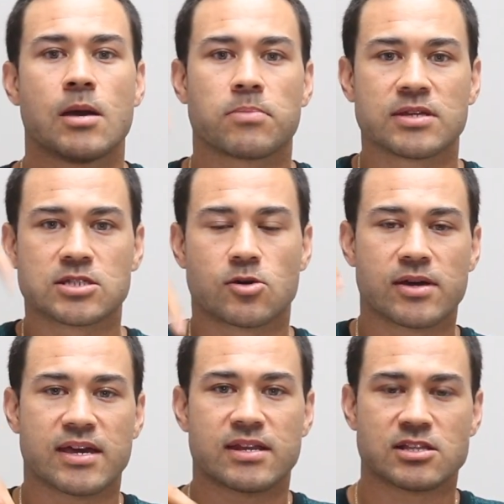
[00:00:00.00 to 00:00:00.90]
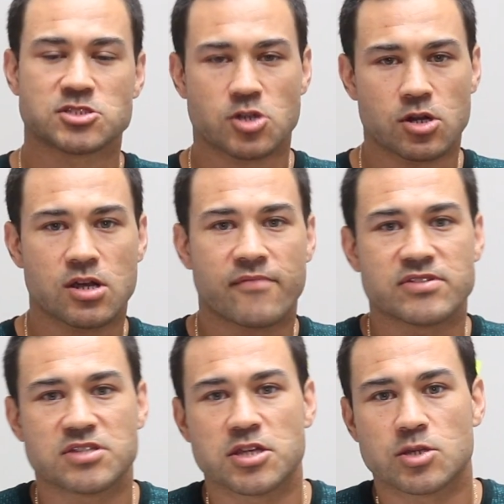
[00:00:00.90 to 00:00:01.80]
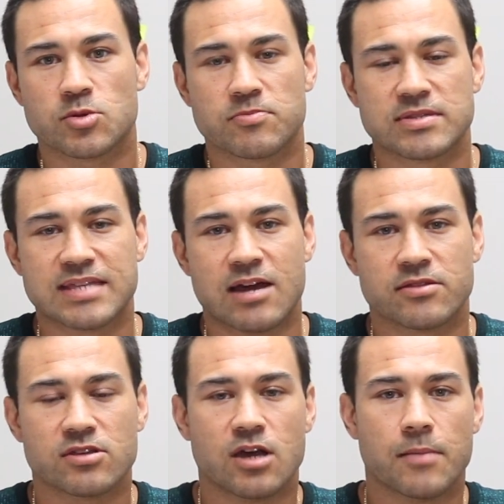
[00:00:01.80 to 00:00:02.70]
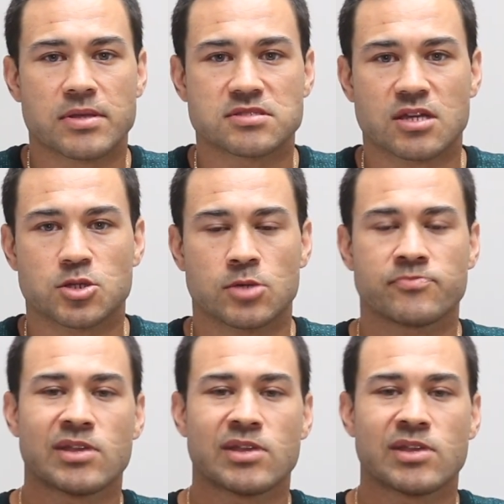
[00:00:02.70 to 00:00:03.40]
please go ahead and start a conversation with me down in the comment section,